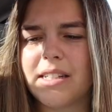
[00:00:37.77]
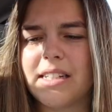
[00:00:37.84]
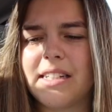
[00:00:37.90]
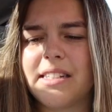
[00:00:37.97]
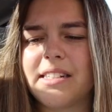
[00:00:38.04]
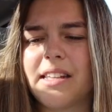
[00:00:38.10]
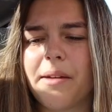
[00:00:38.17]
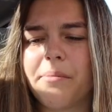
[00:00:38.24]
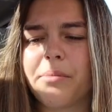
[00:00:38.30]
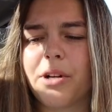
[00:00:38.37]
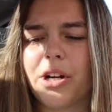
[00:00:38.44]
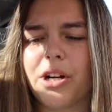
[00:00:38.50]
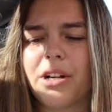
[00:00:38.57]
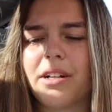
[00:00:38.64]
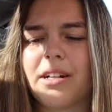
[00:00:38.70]

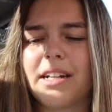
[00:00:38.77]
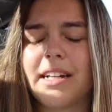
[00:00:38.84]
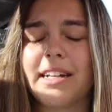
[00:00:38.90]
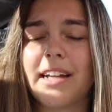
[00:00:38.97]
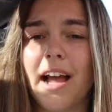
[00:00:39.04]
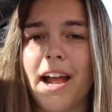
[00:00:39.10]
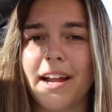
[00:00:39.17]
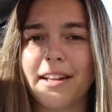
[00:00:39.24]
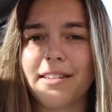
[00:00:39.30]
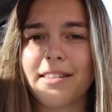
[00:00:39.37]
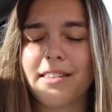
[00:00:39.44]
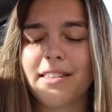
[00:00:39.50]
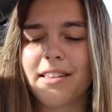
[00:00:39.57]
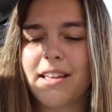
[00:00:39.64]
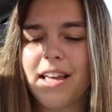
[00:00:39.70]
December
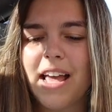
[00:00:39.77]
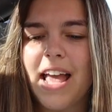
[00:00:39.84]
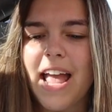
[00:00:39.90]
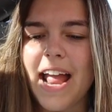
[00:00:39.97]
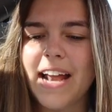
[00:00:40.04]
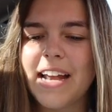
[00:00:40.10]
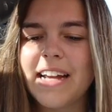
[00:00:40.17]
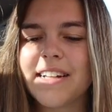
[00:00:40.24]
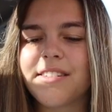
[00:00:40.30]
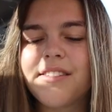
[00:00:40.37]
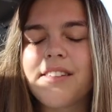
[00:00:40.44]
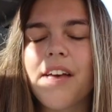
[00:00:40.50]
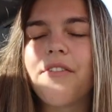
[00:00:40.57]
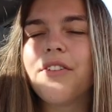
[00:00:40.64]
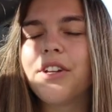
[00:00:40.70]
9th and it is
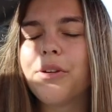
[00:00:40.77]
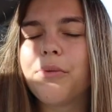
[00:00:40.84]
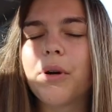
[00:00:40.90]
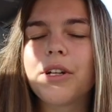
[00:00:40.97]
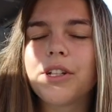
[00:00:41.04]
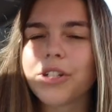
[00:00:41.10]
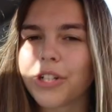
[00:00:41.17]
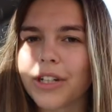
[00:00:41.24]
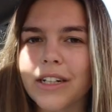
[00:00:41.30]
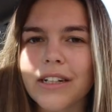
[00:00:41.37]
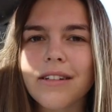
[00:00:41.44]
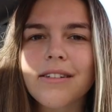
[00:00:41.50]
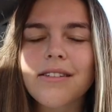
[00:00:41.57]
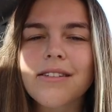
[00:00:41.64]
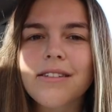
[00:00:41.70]
71
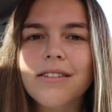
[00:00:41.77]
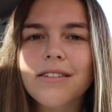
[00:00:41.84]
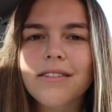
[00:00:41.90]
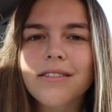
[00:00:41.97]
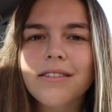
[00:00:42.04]
degrees.